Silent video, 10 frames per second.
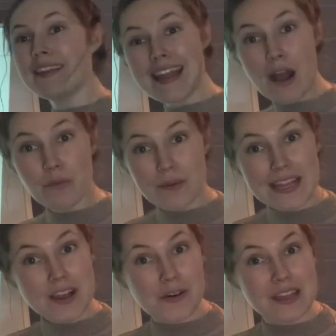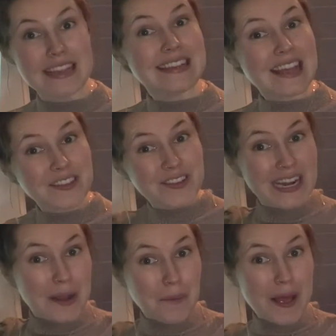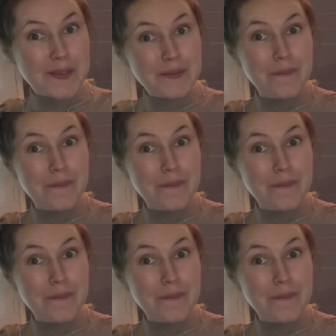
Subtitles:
Now, we know that yesterday was